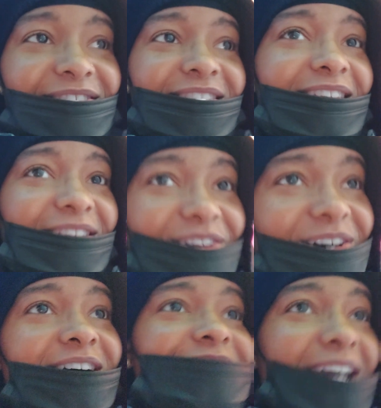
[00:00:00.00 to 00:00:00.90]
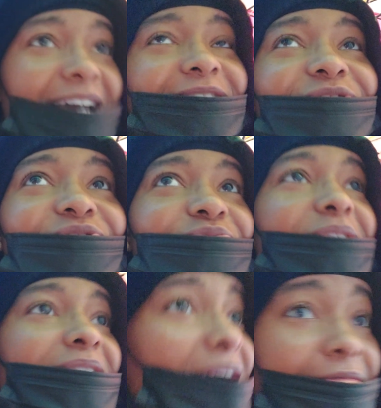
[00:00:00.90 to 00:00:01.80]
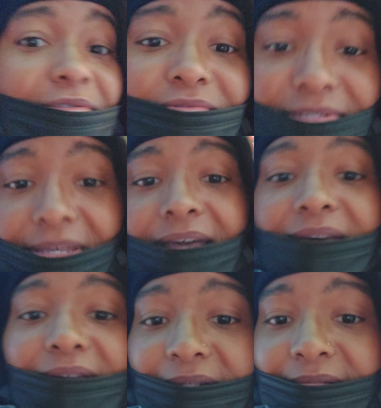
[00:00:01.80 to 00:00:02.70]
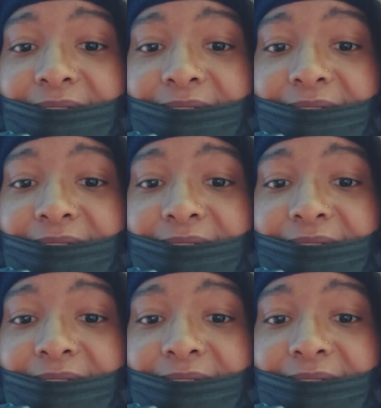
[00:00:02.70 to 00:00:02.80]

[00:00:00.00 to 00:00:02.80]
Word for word: Shit, love got to do with everything.